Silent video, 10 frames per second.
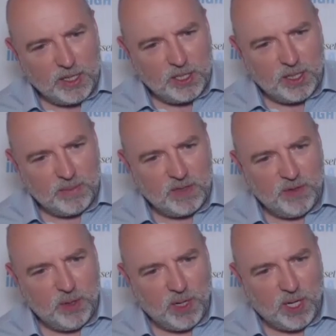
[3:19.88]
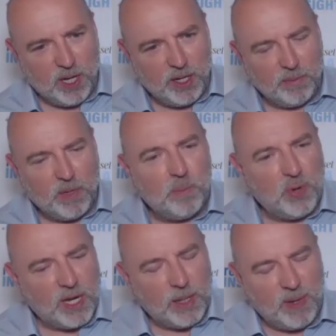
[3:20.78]
terms of ULI and, and
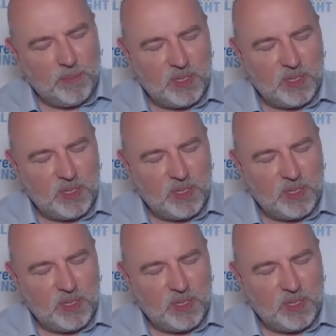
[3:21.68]
bringing members